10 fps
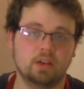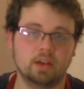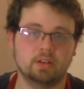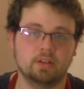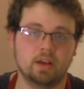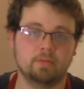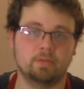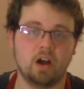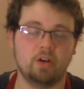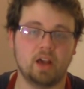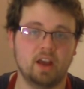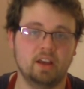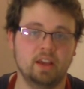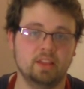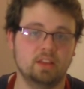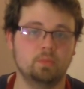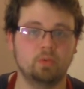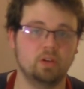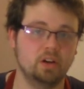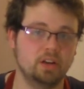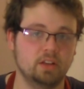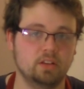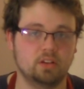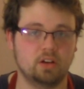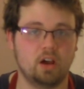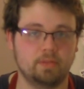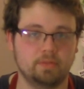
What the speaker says: and frown at it, and then pour it into the coffee